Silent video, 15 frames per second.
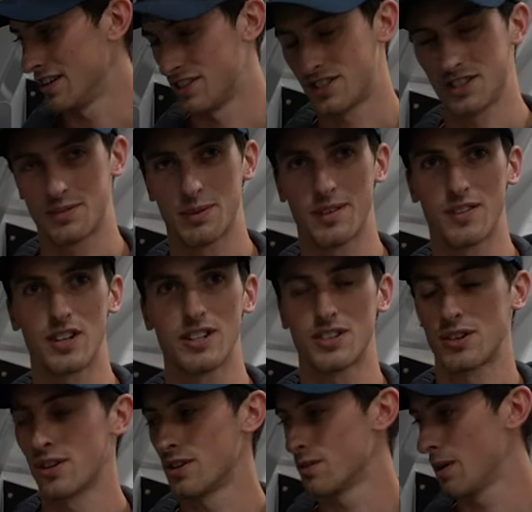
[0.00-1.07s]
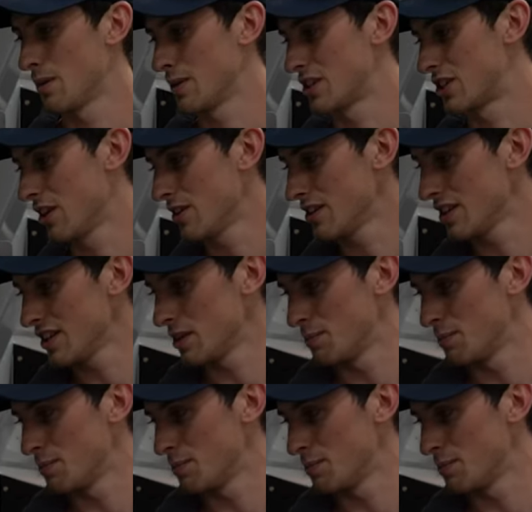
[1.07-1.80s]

it's just reverse order what we showed you.